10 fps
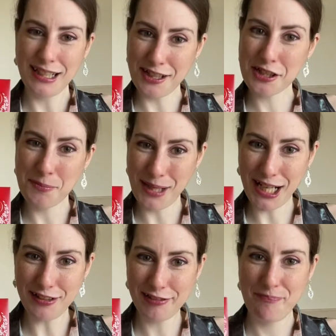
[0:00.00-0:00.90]
Let's
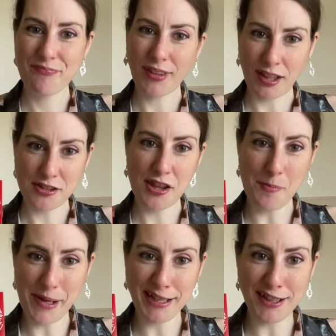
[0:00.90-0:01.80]
compare it to the
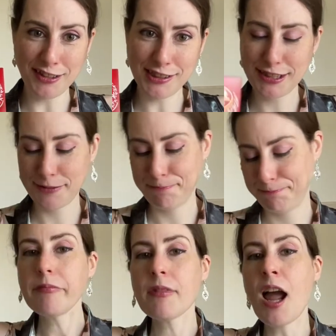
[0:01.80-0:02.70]
big guns.
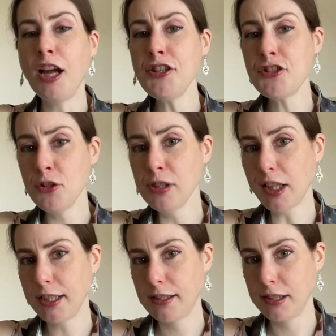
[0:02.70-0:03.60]
I do
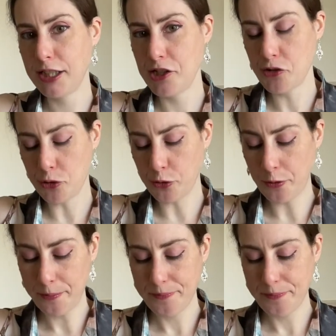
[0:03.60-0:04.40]
like Lindor,